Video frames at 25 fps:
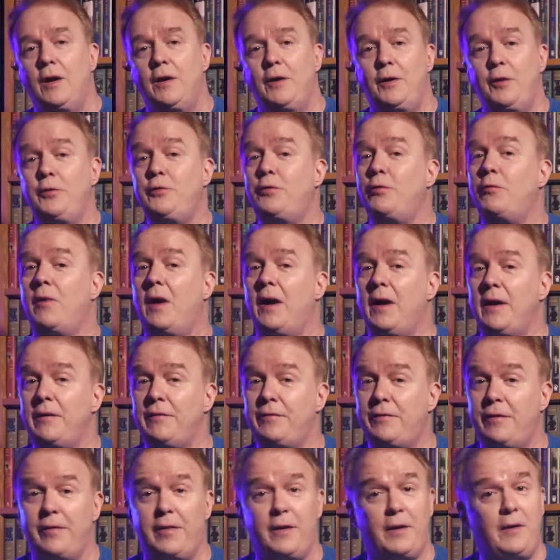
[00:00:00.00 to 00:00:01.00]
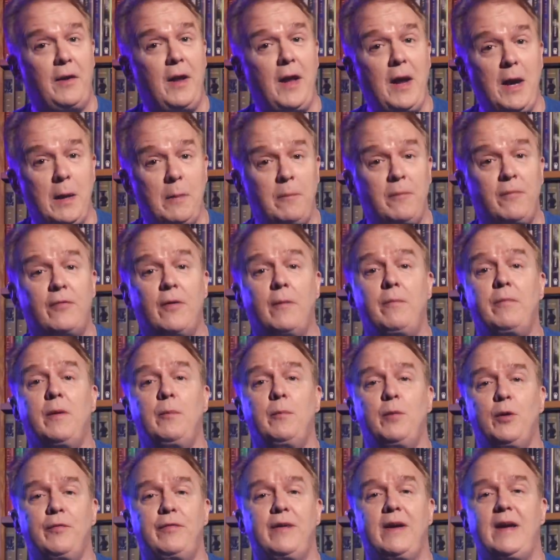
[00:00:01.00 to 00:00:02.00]
who derived their name from the
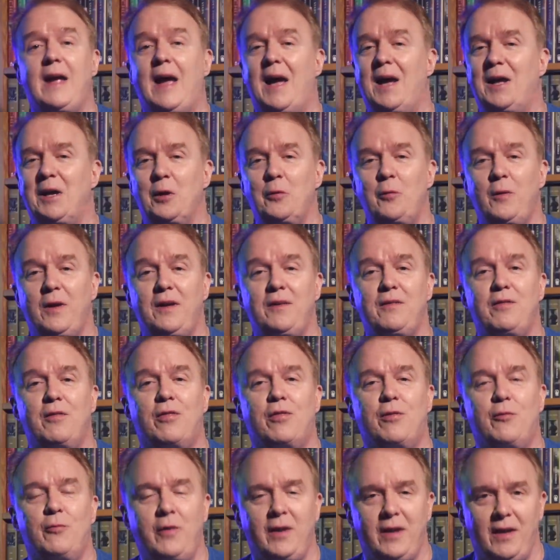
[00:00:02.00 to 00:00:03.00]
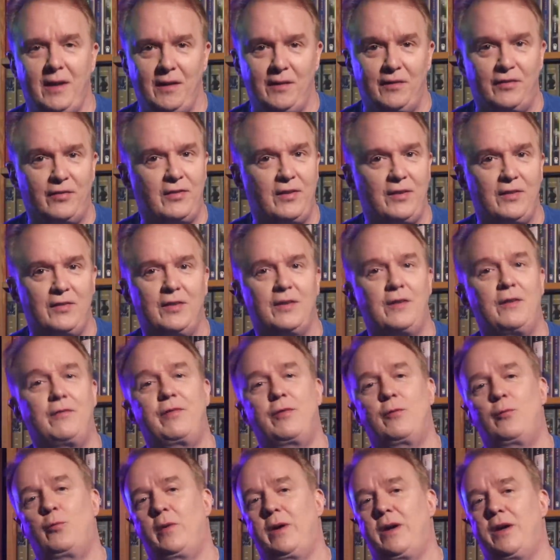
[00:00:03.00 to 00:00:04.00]
movie Halloween 3, Season of
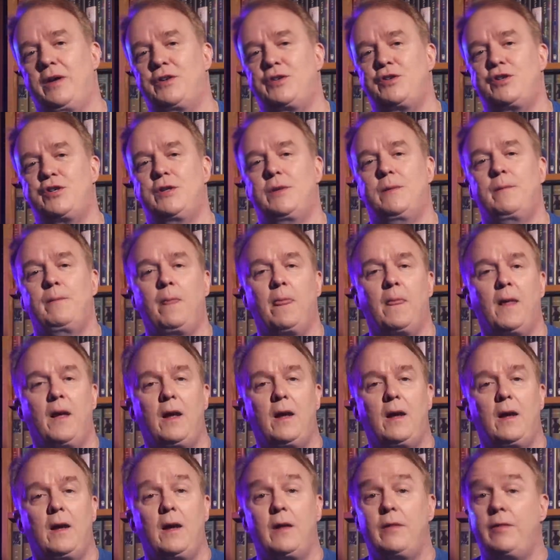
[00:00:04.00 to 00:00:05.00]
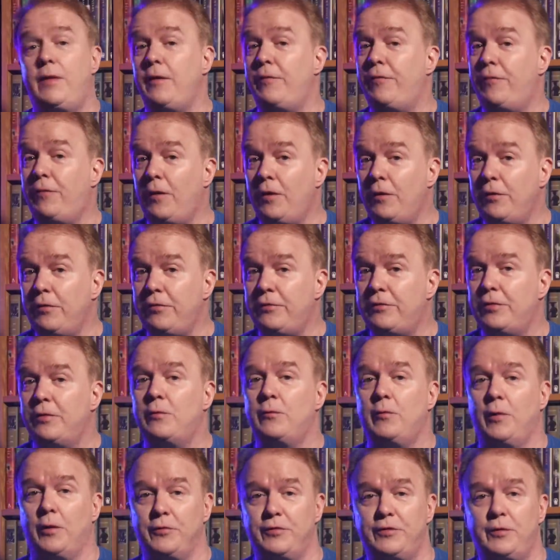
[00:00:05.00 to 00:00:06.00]
the Witch. They first
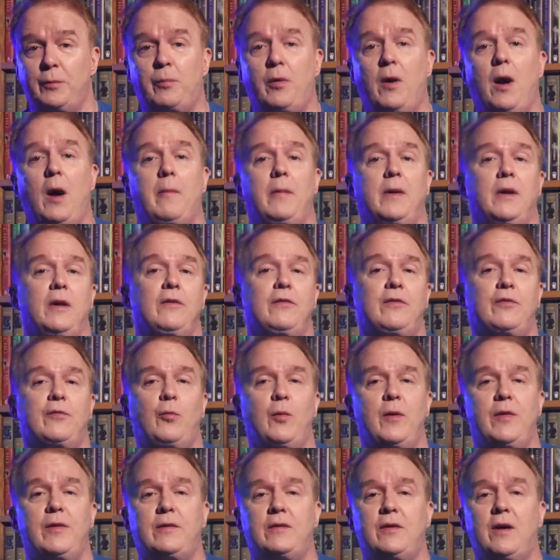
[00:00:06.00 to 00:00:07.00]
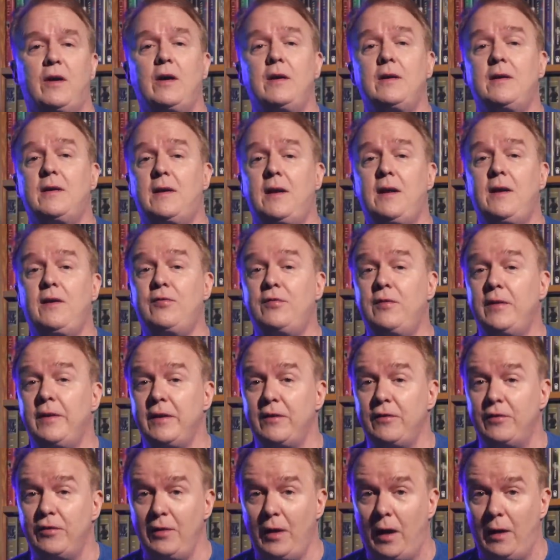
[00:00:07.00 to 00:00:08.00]
rose to prominence with Todd
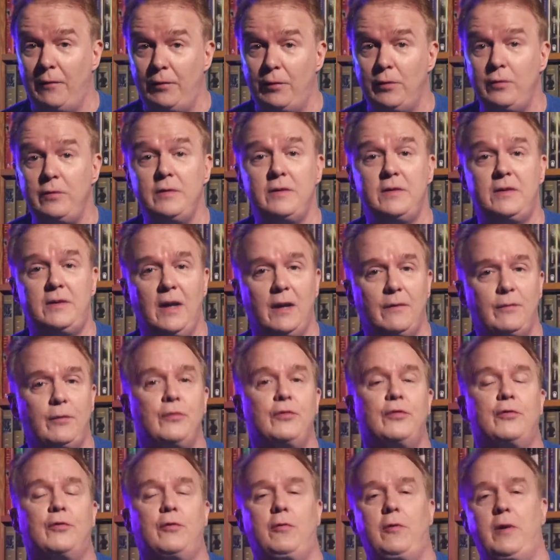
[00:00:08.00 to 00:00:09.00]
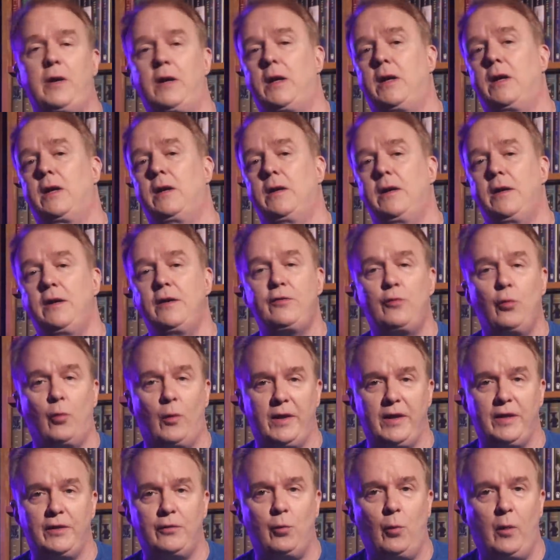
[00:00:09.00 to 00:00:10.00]
Kiesling's novel Devil's Creek in
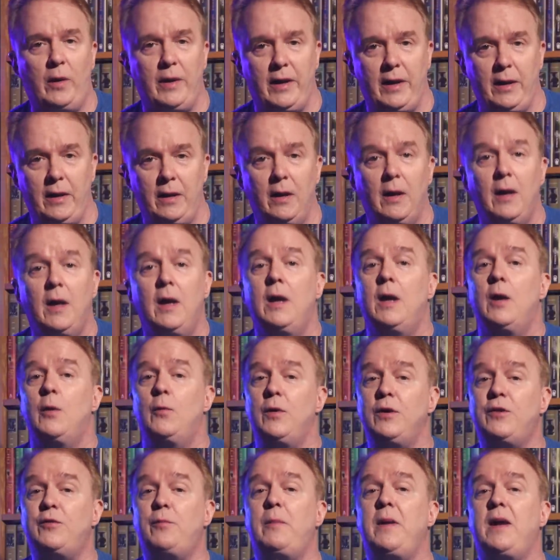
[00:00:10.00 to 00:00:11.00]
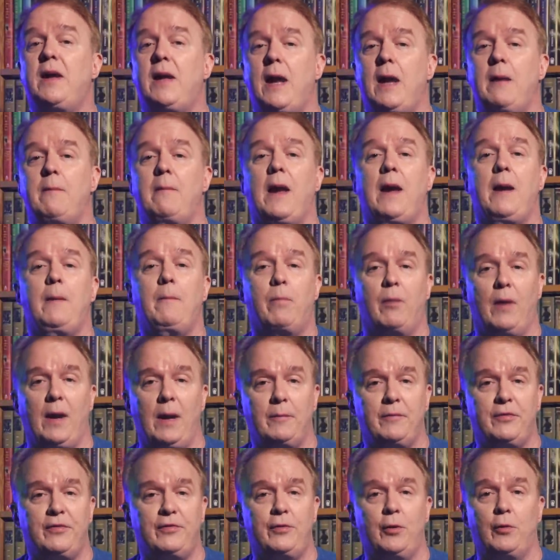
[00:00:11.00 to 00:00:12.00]
2020, which became a
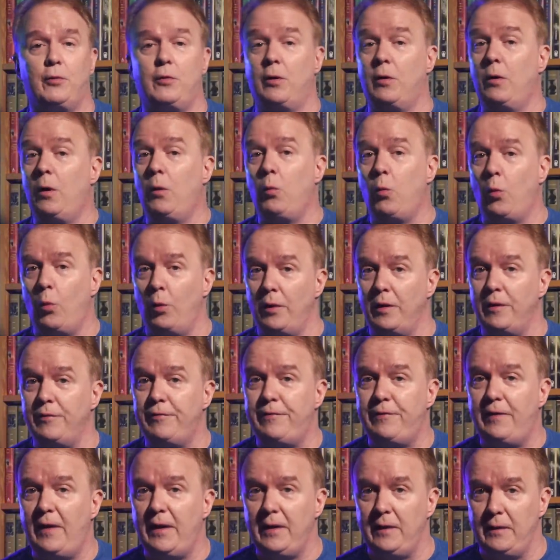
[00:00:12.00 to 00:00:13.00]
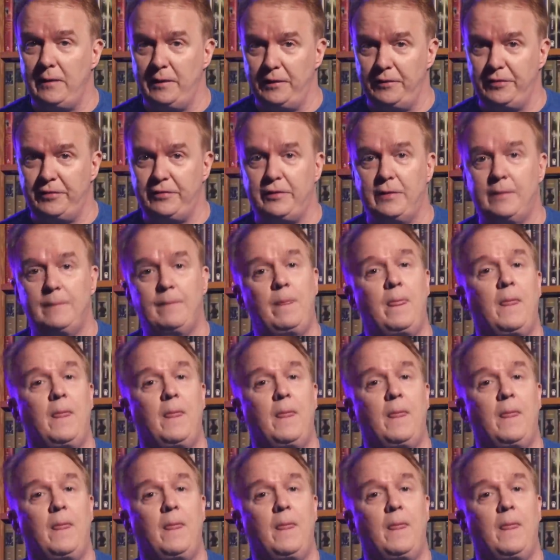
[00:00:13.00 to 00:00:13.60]
Bram Stoker Award finalist.